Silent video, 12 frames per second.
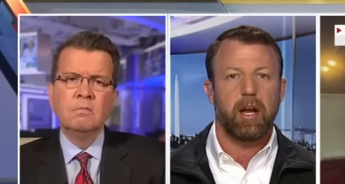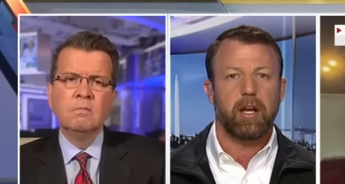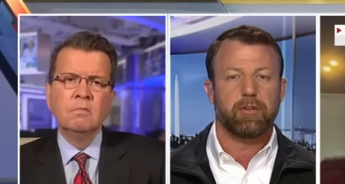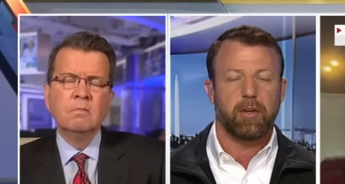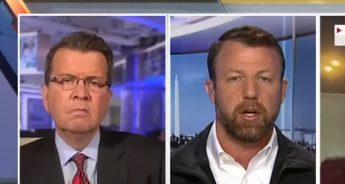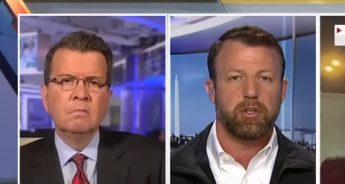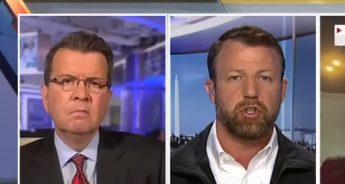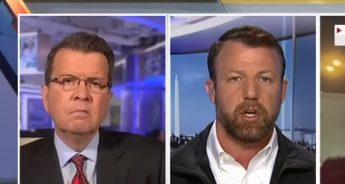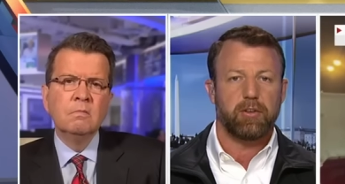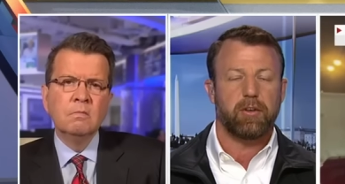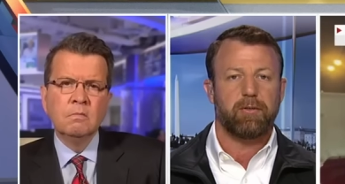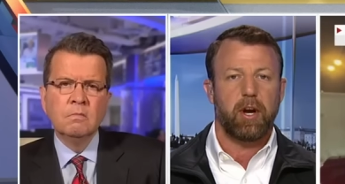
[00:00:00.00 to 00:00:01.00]
Speaker 1: his
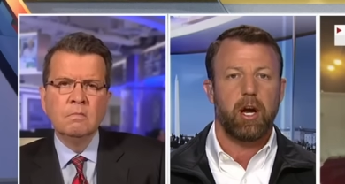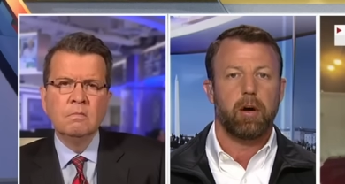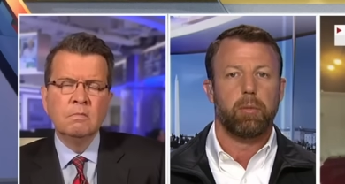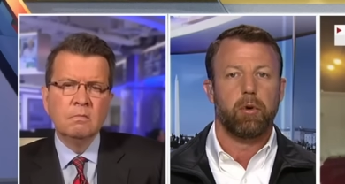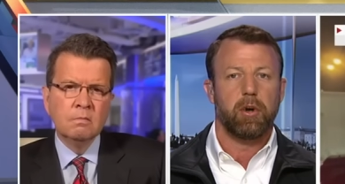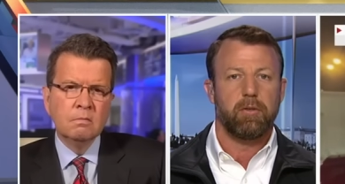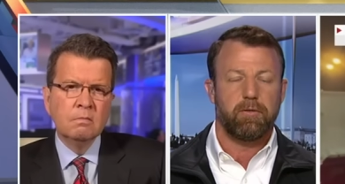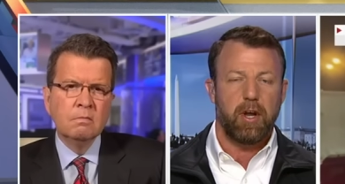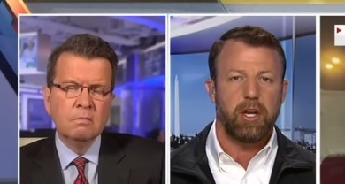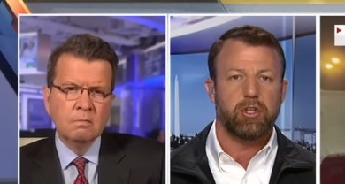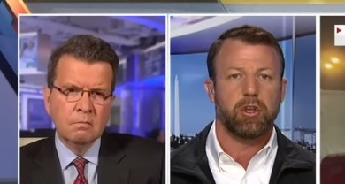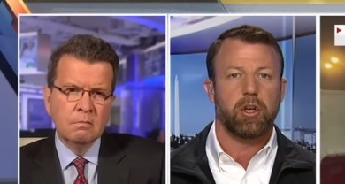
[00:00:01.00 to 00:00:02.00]
unjustifiable
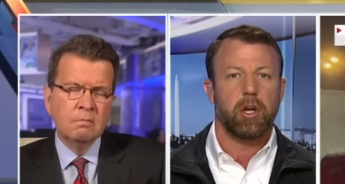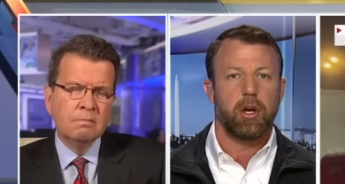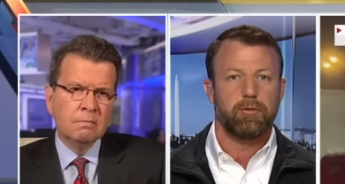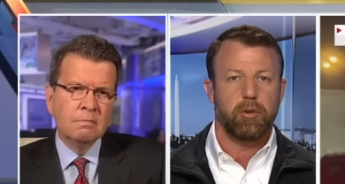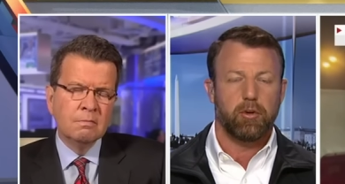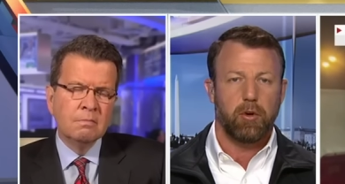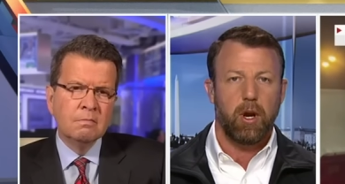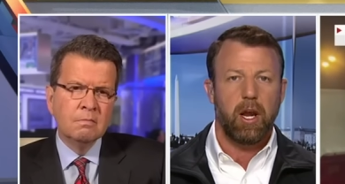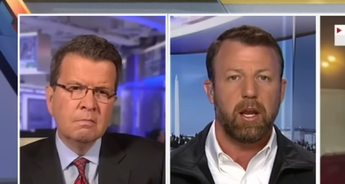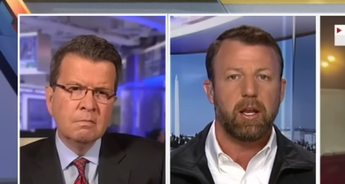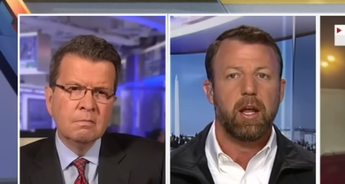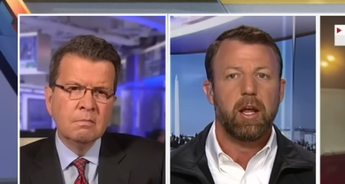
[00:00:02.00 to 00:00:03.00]
invasion of
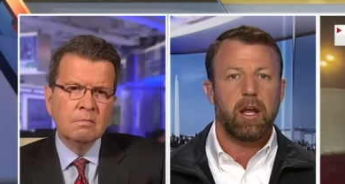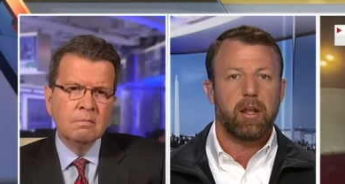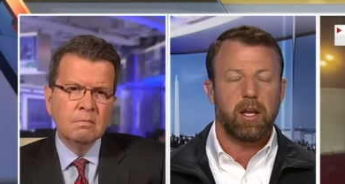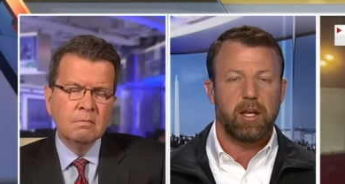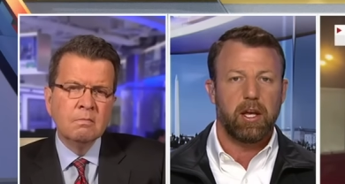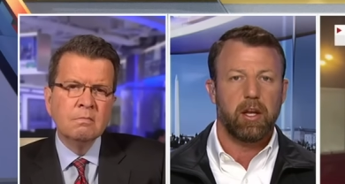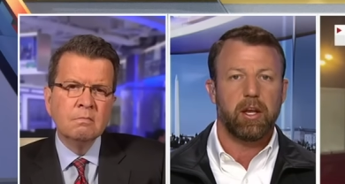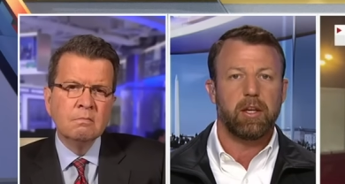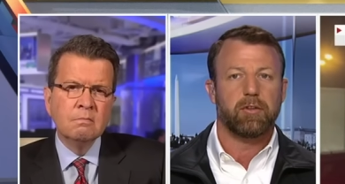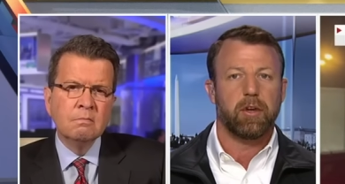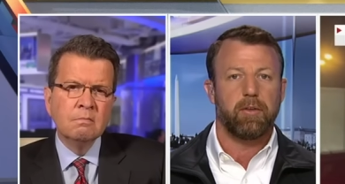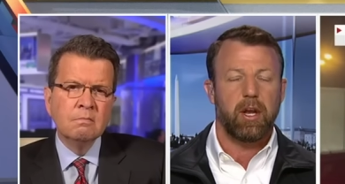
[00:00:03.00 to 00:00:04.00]
Ukraine and the
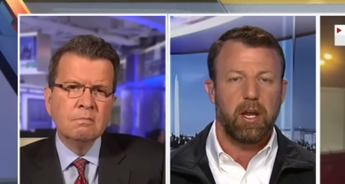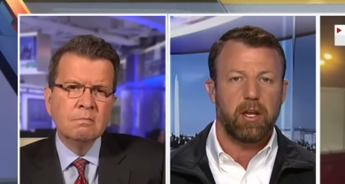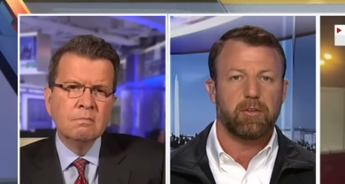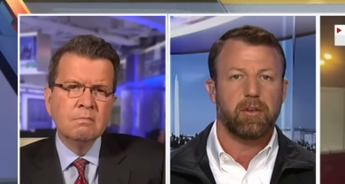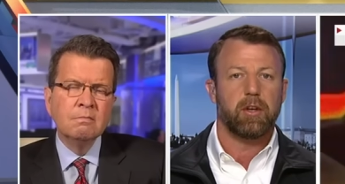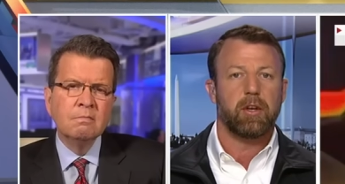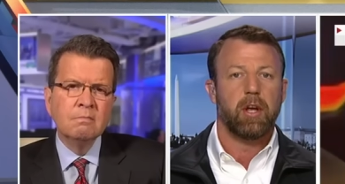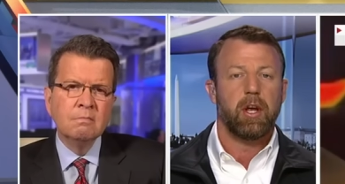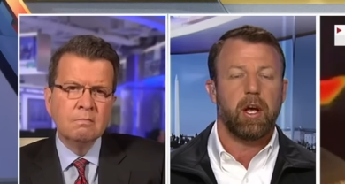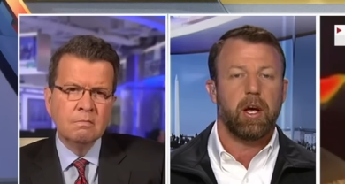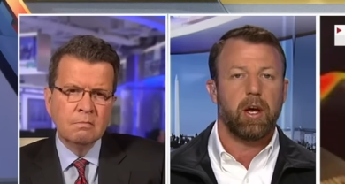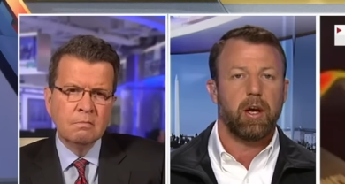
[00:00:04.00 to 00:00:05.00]
killings of innocent
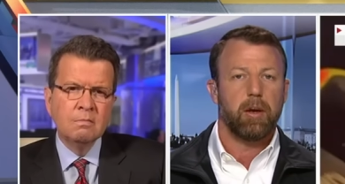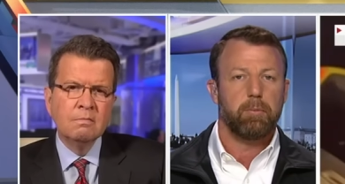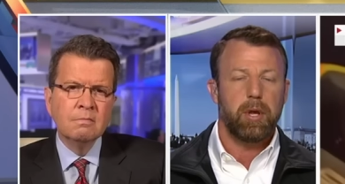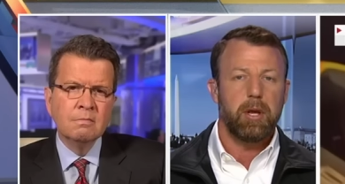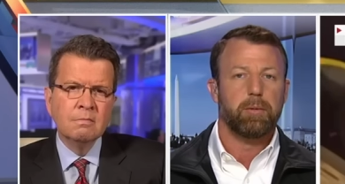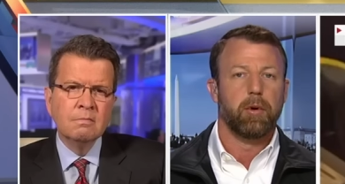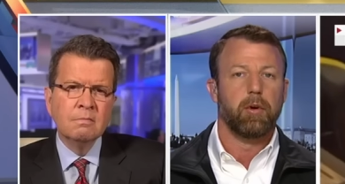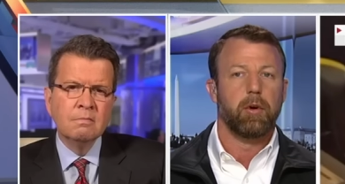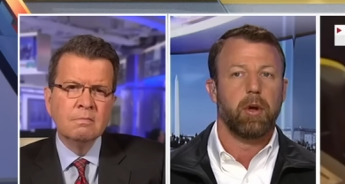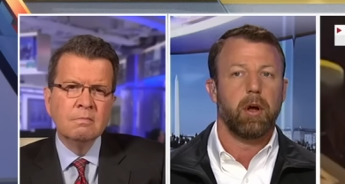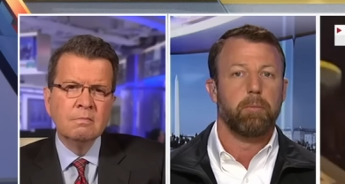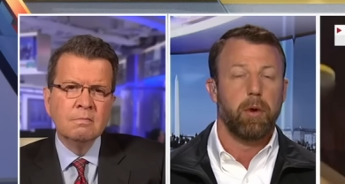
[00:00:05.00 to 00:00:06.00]

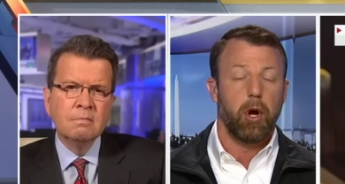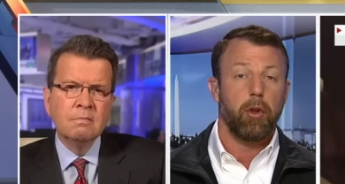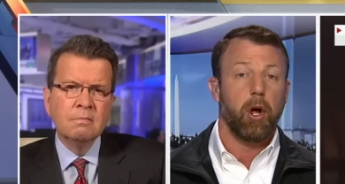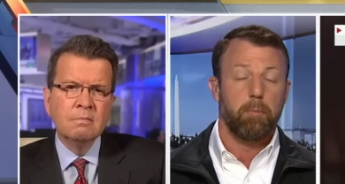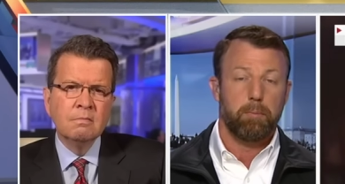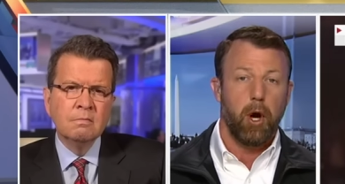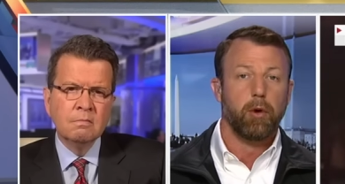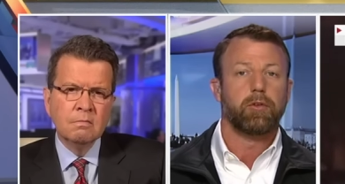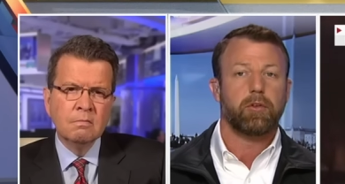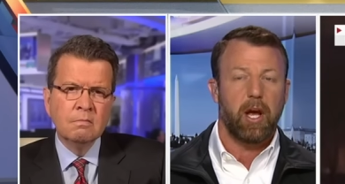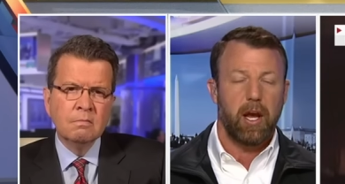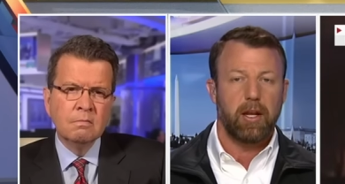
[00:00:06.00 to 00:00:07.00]
people on both
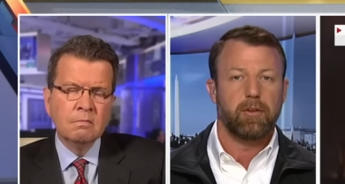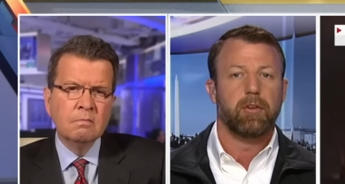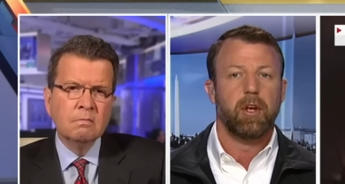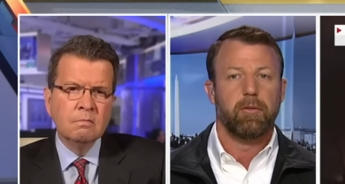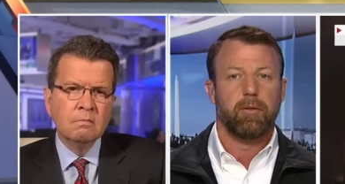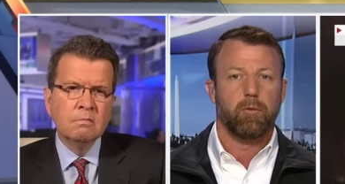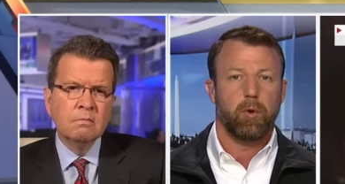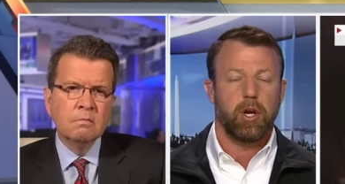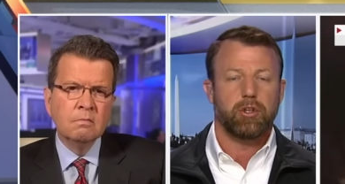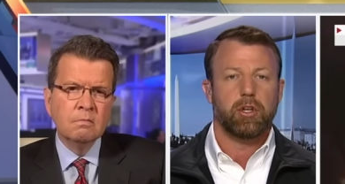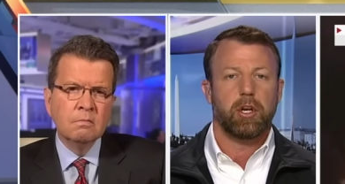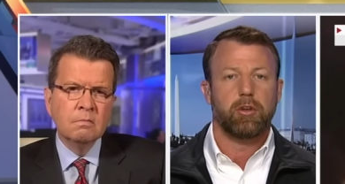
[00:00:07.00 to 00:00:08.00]
sides, from
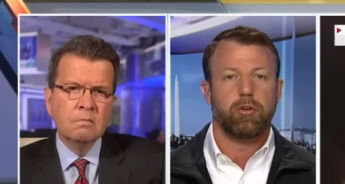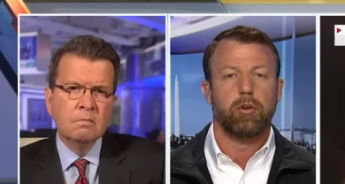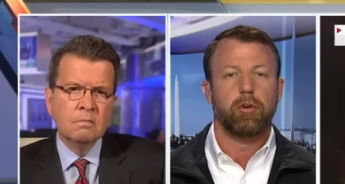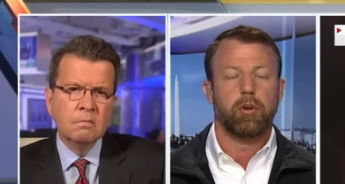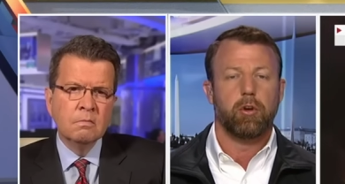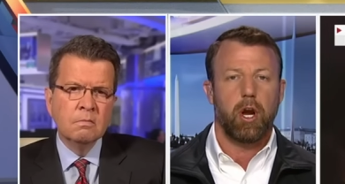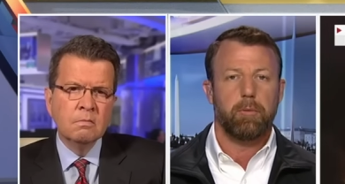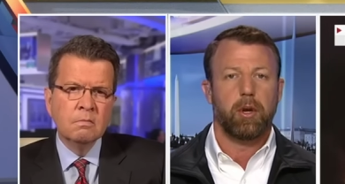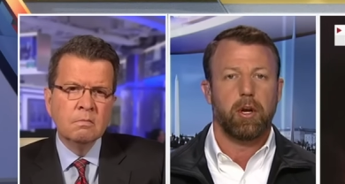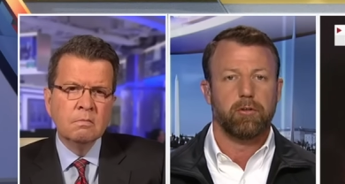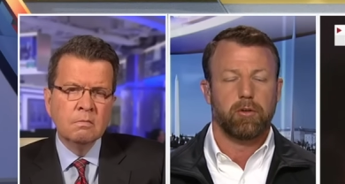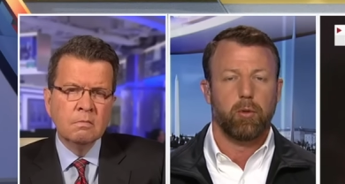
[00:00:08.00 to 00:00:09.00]
Russia to Ukraine,
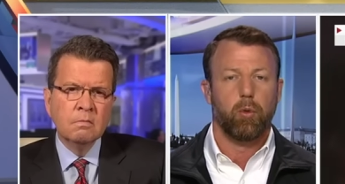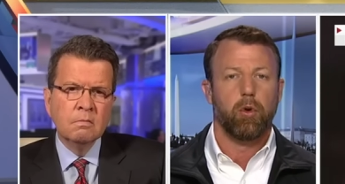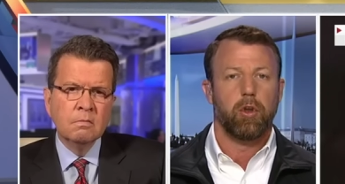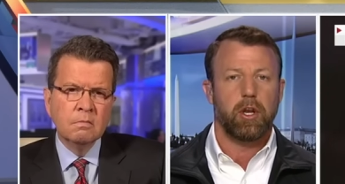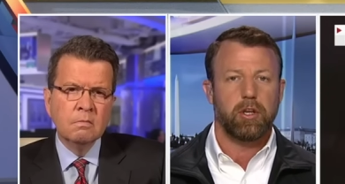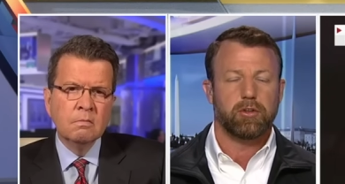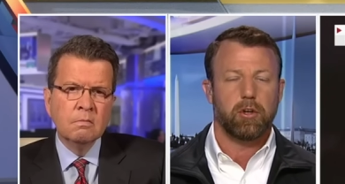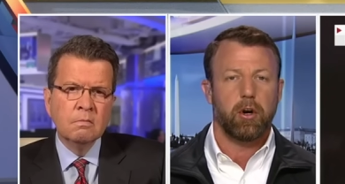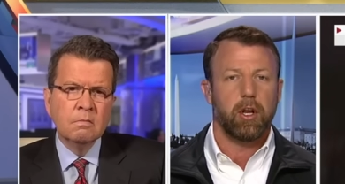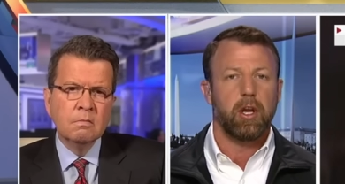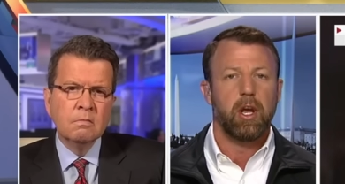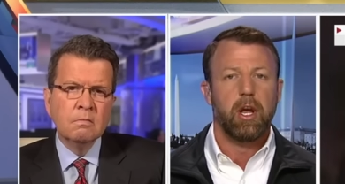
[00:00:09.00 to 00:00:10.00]
because of the war that he
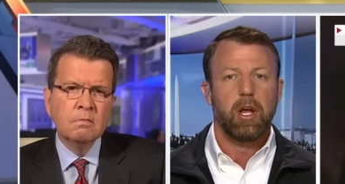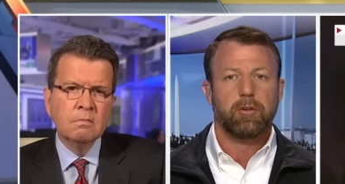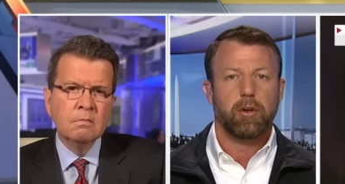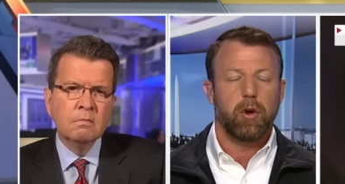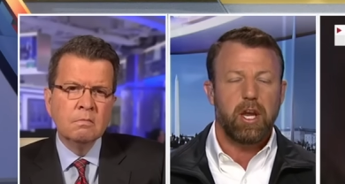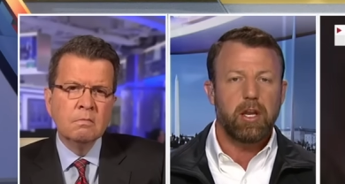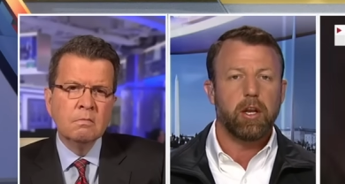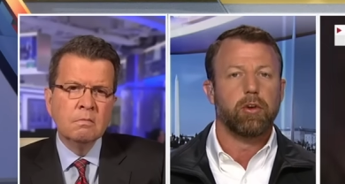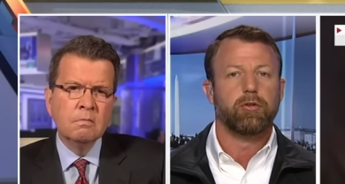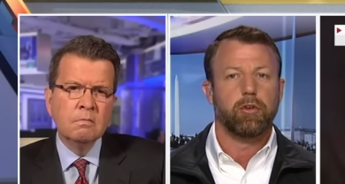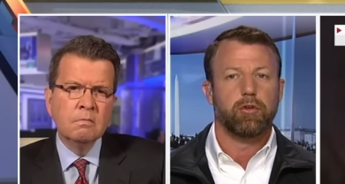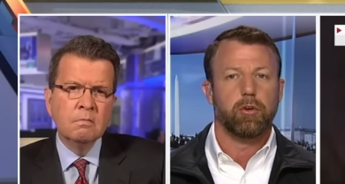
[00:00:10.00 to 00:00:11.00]
started. So he
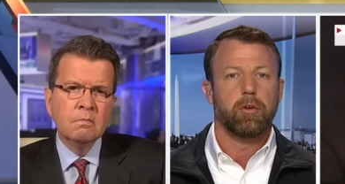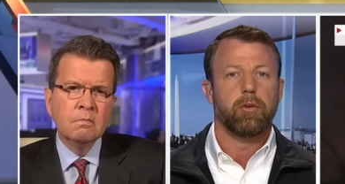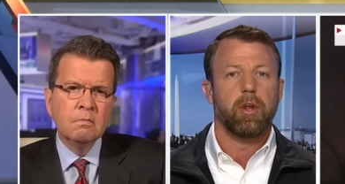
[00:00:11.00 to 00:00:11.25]
knows the truth.